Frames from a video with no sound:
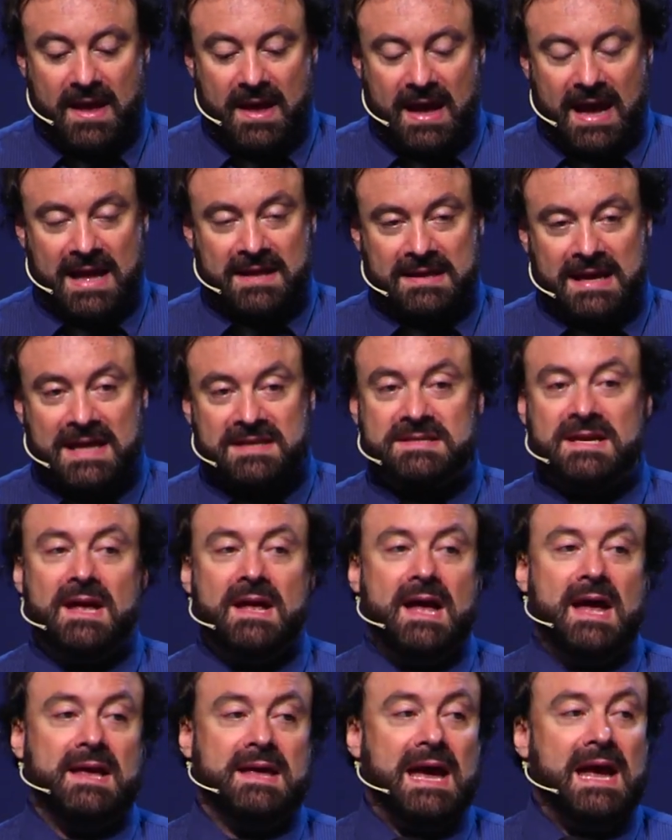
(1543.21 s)
And yet,
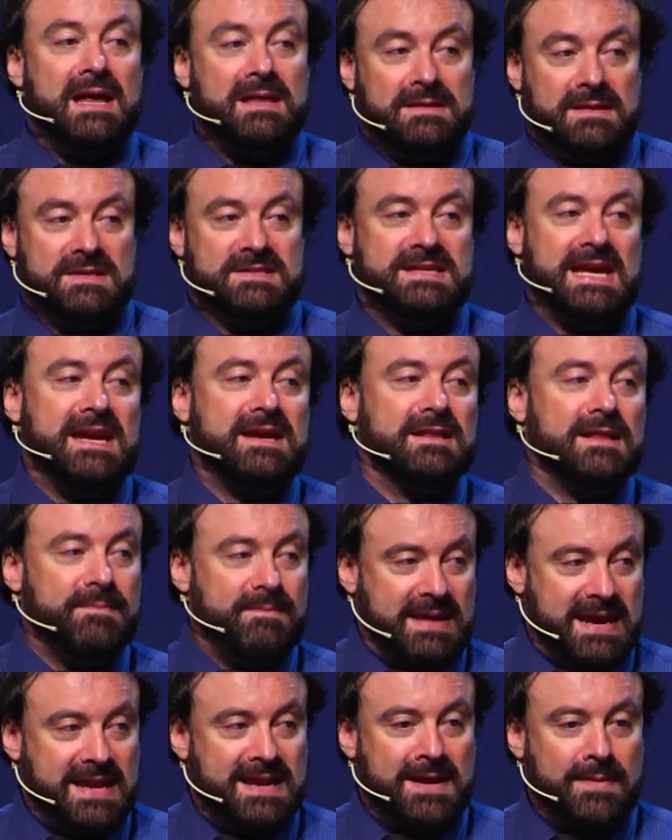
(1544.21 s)
again, the secular
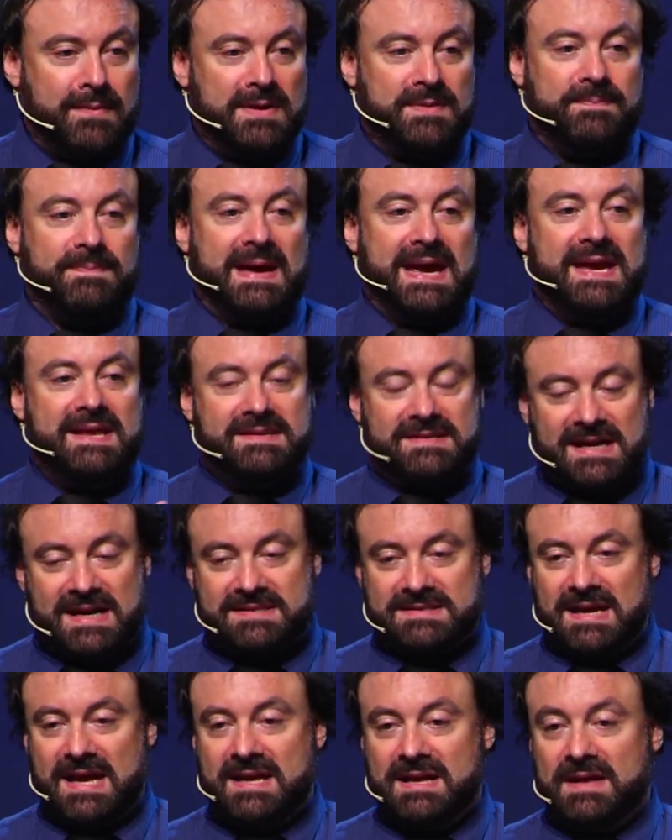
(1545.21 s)
media would paint
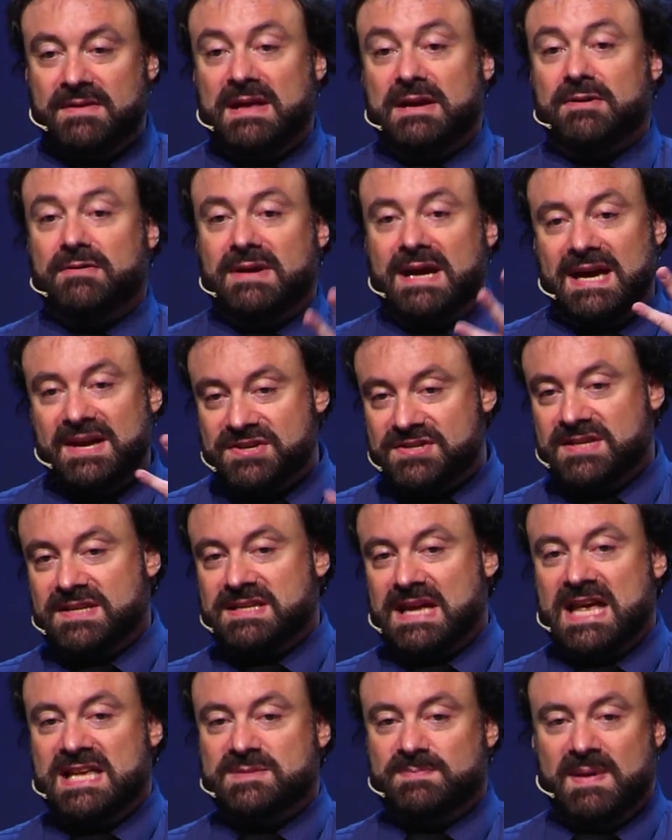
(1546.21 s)
us, the
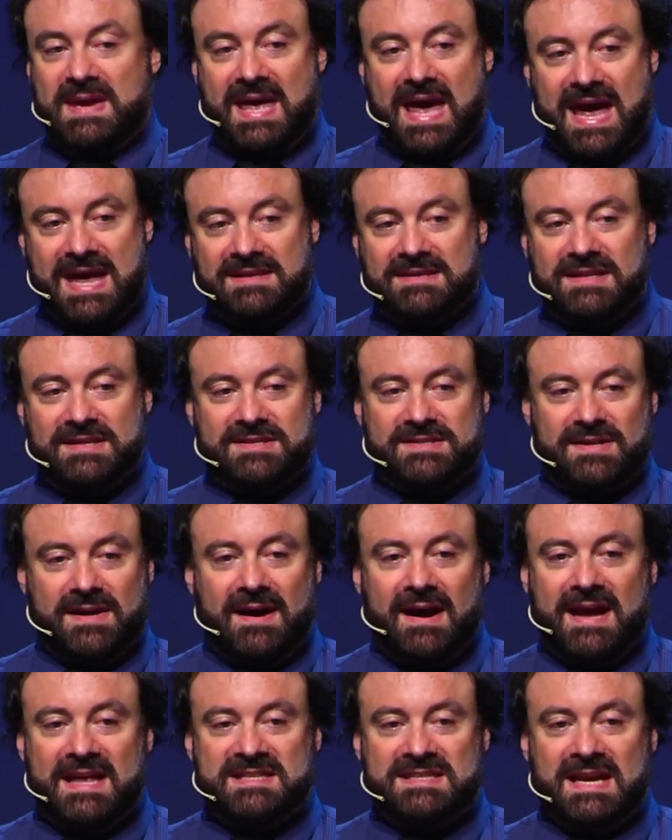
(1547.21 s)
creationists, as being
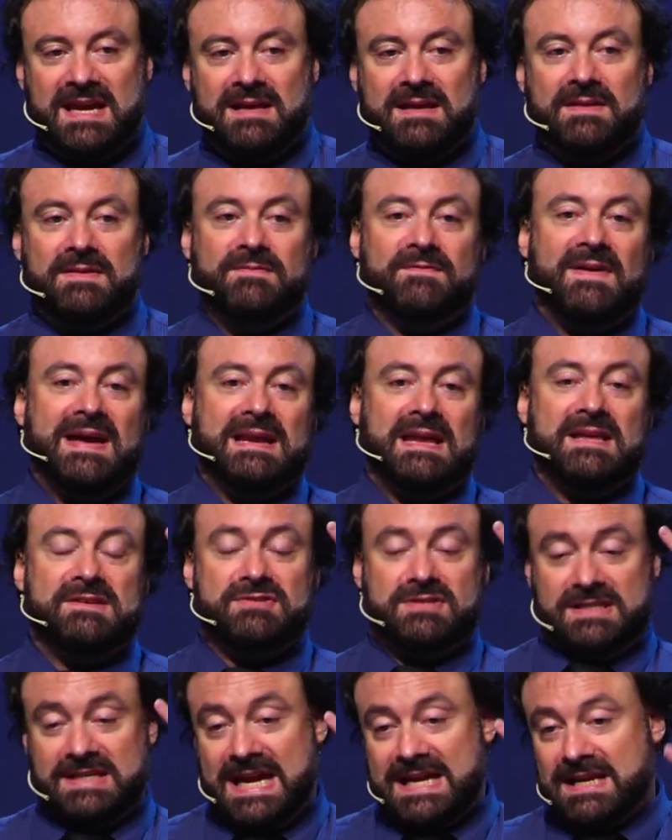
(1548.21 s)
anti-science. Yet, in fact, it's
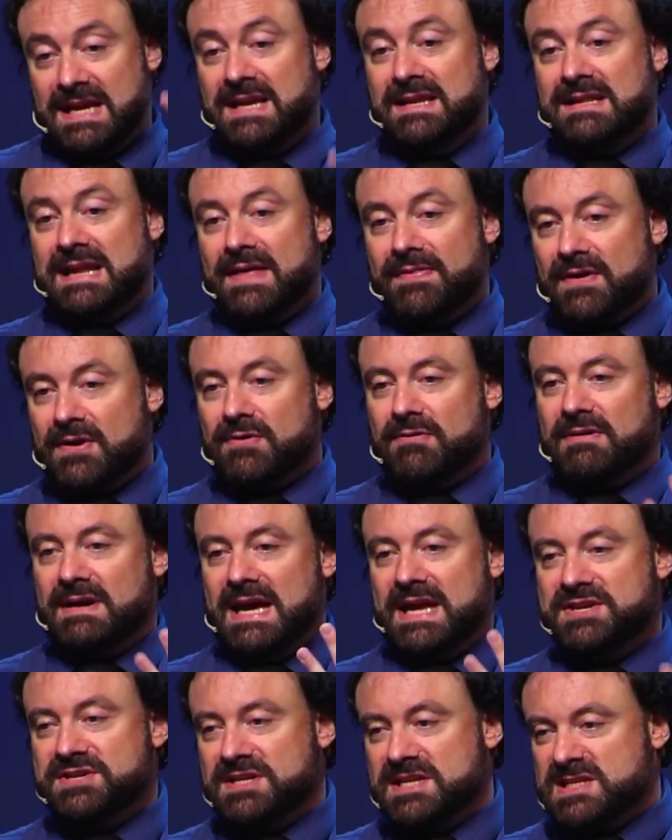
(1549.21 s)
yet another
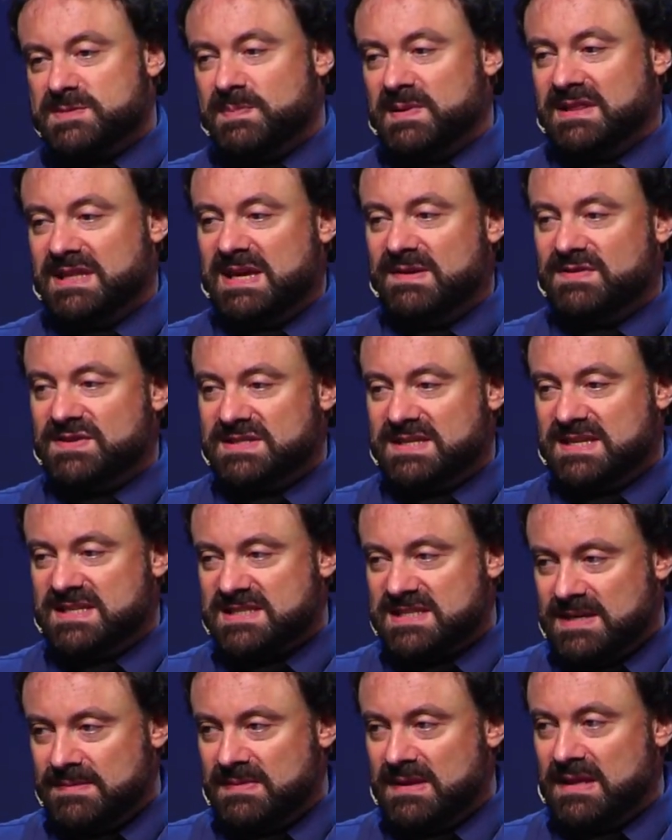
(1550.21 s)
creationist belief system,